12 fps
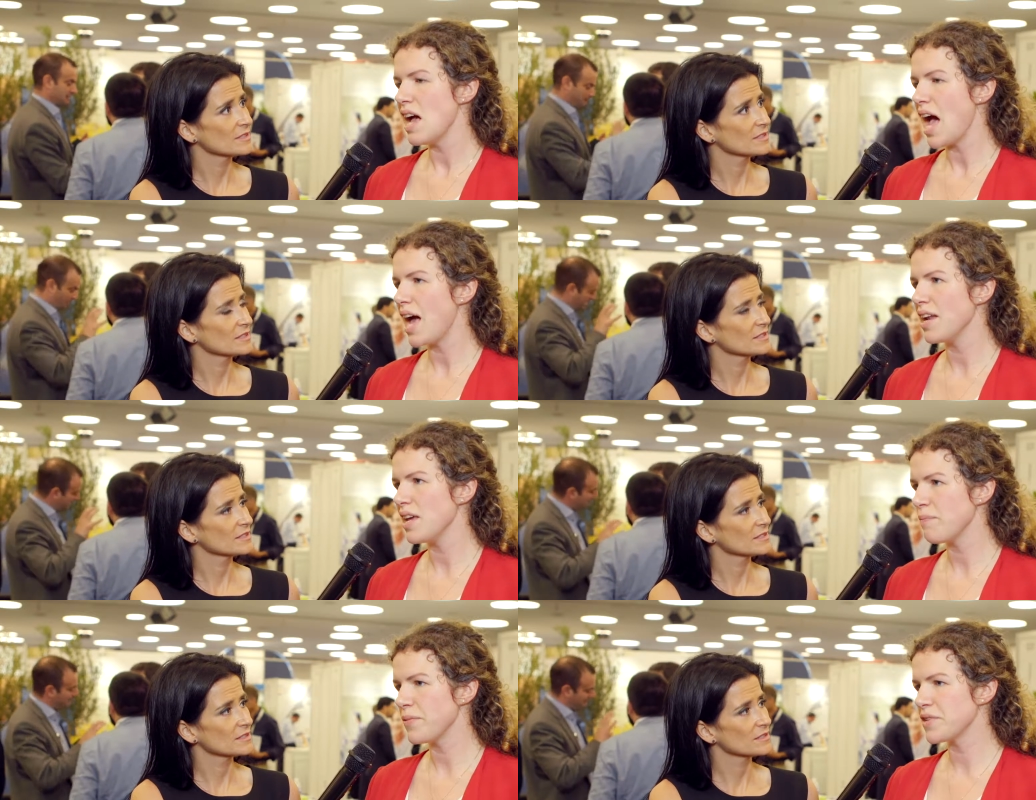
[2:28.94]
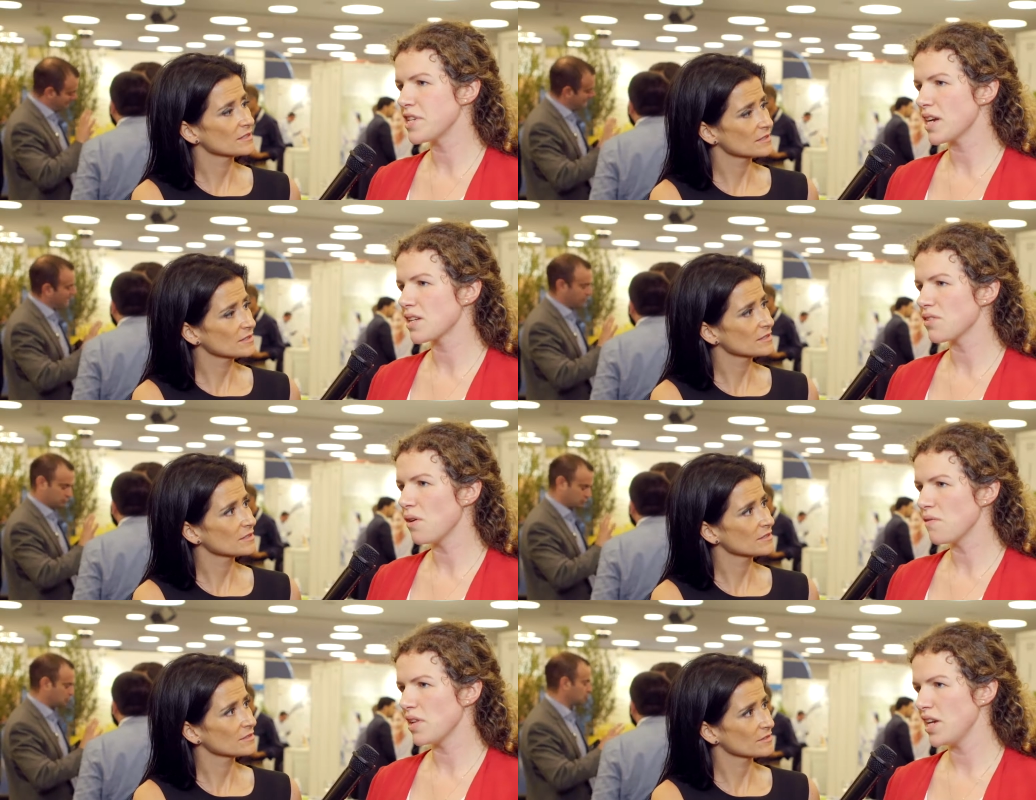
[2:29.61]
Speaker 1: and it predicts
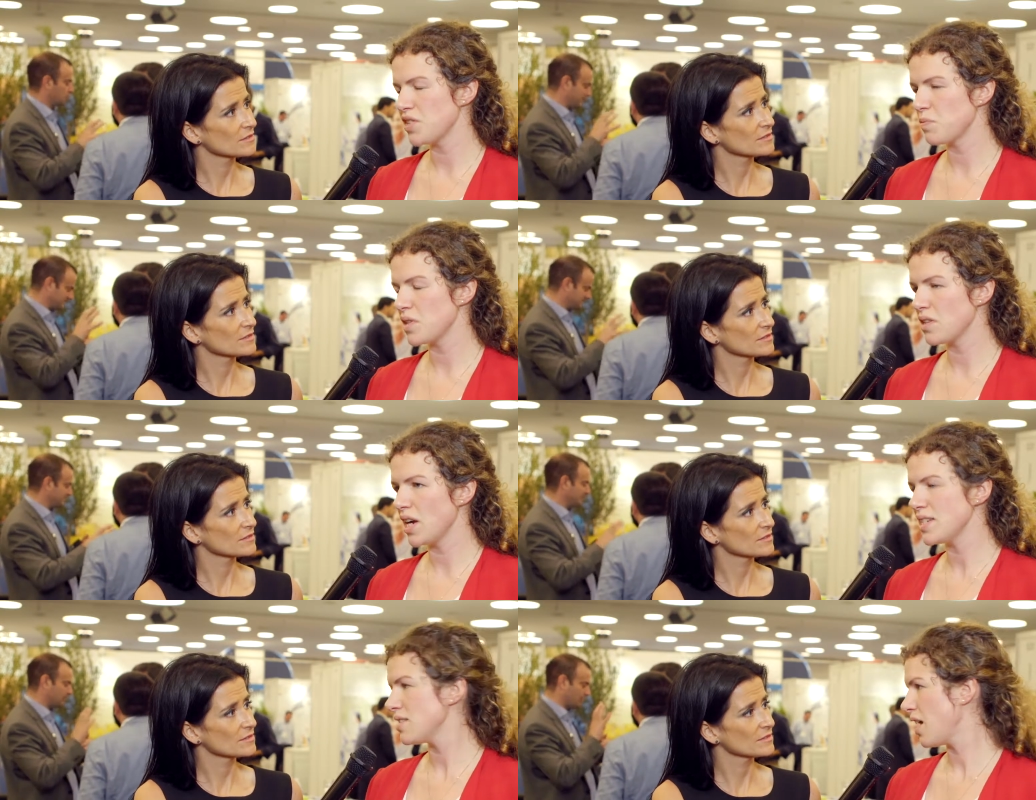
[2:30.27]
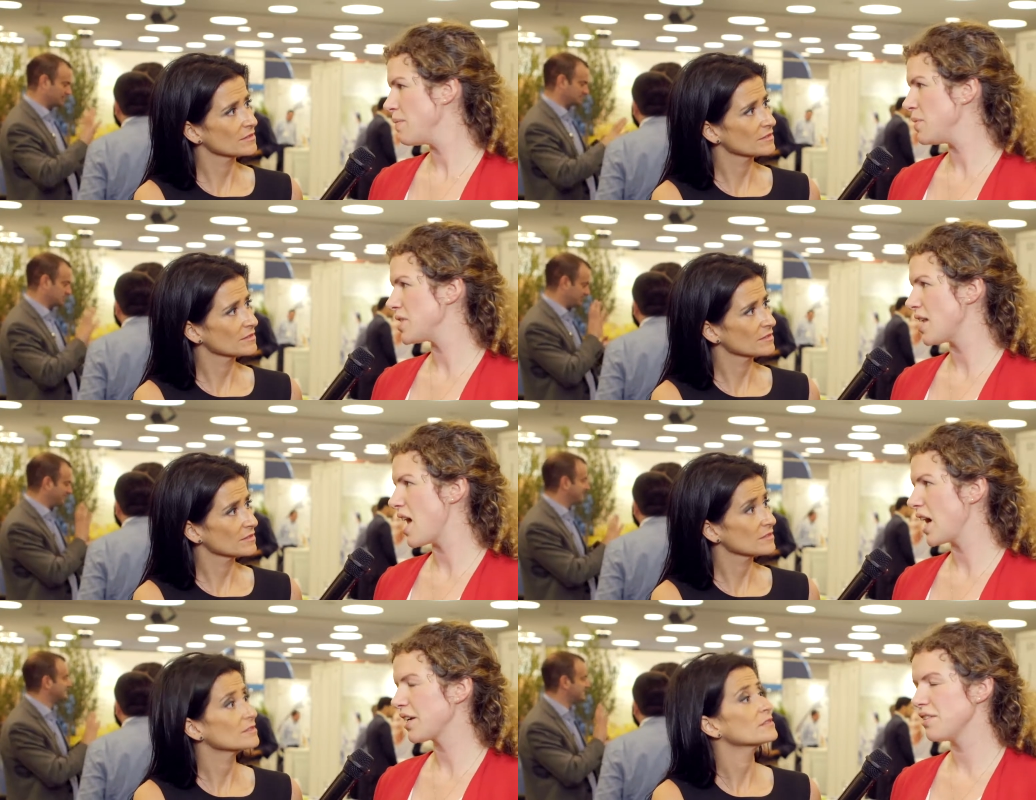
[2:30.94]
ovulation with 99%
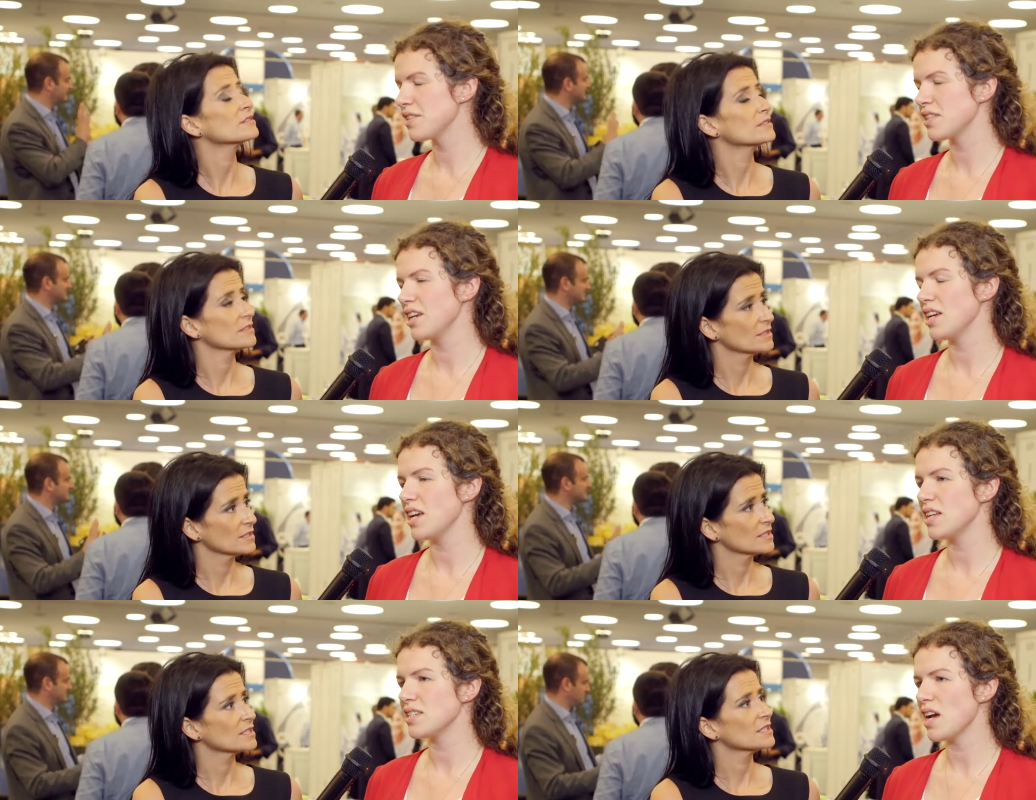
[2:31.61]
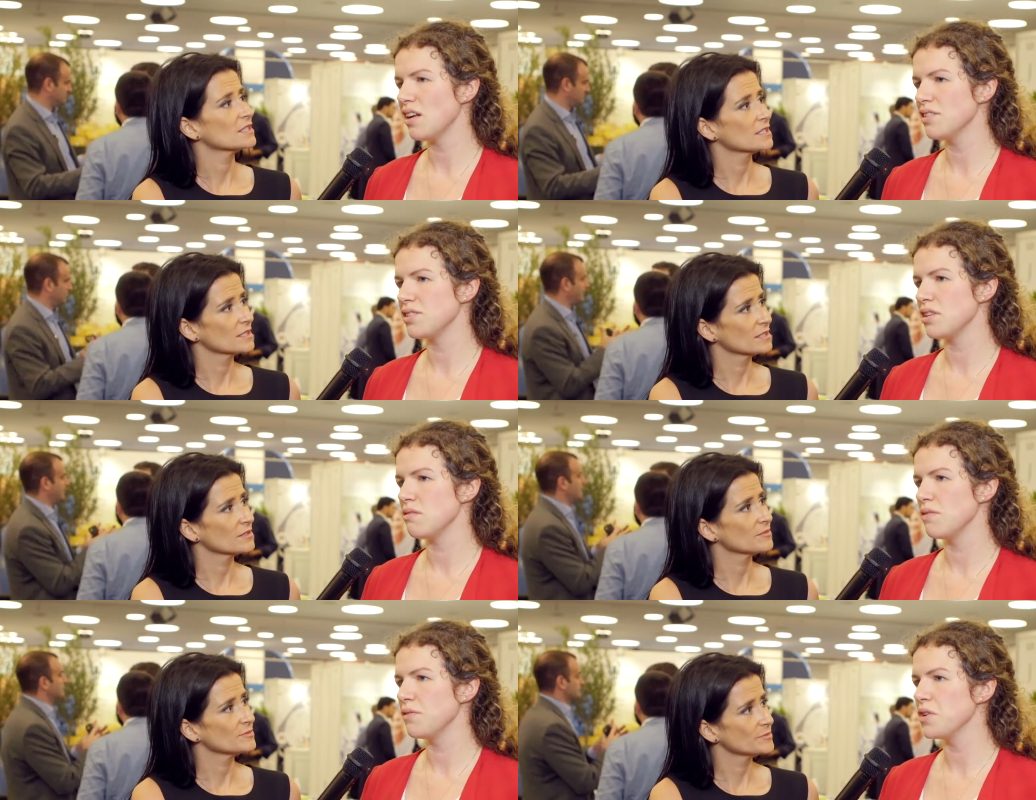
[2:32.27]
accuracy. It tells you
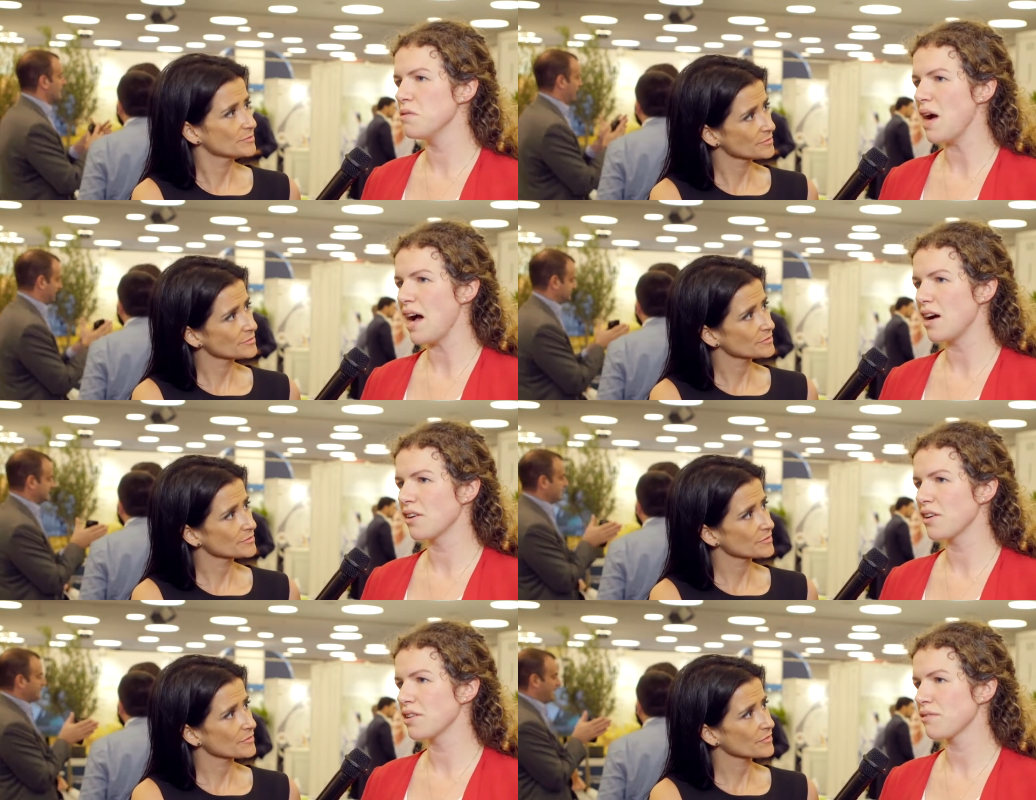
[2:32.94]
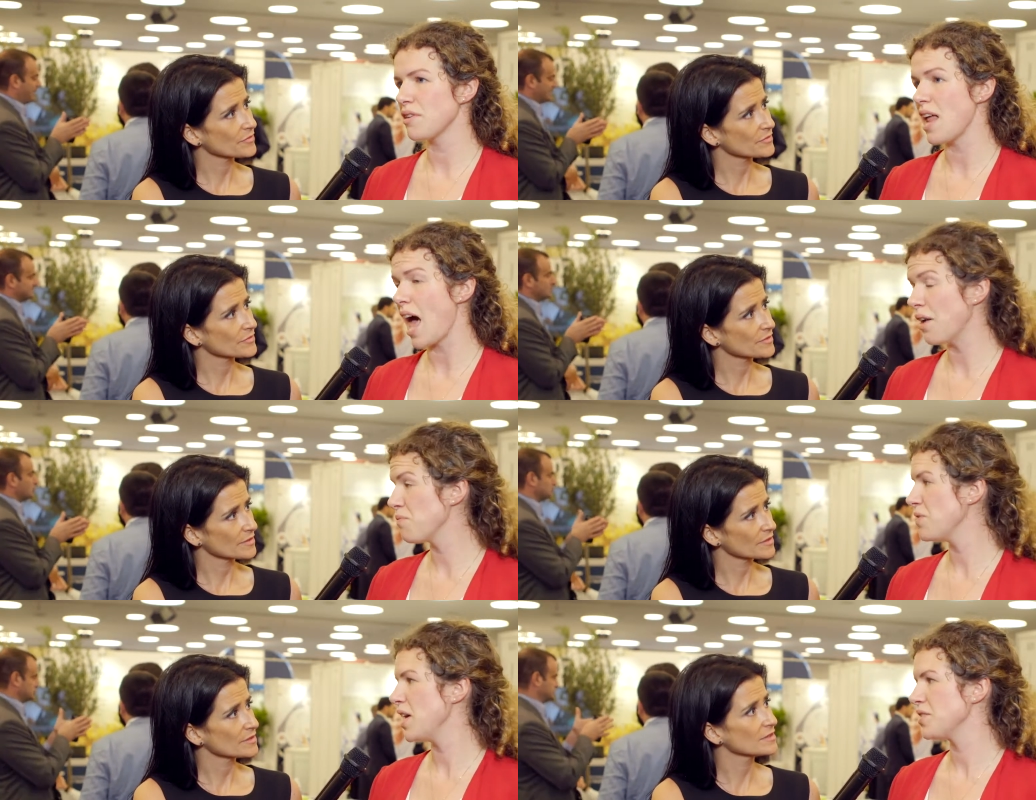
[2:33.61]
if you are going through an
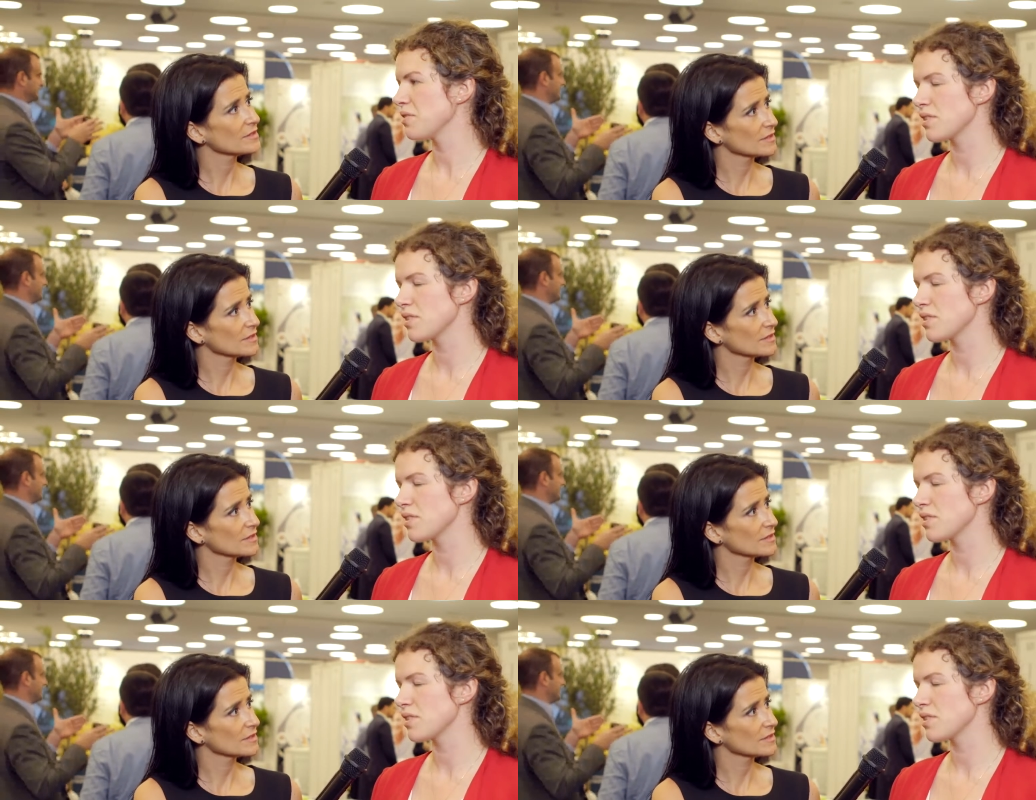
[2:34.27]
anovulatory